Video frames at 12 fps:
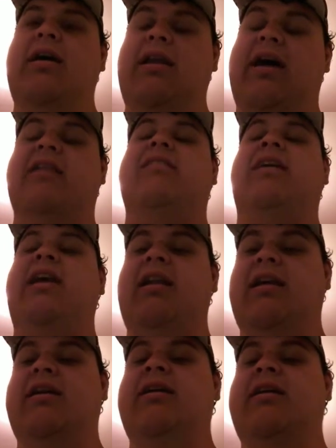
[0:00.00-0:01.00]
not
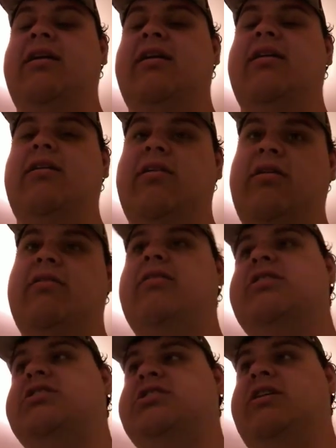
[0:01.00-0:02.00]
Tequila,
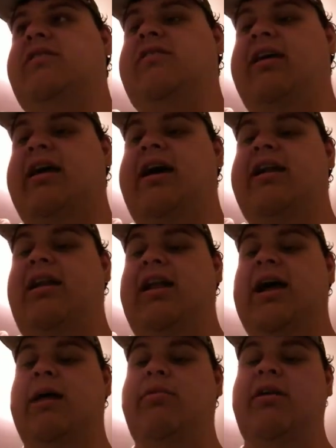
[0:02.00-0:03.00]
shoots the guy in the
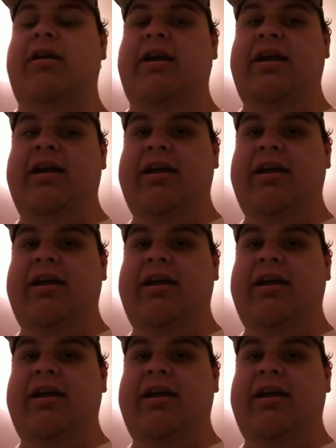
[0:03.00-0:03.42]
library.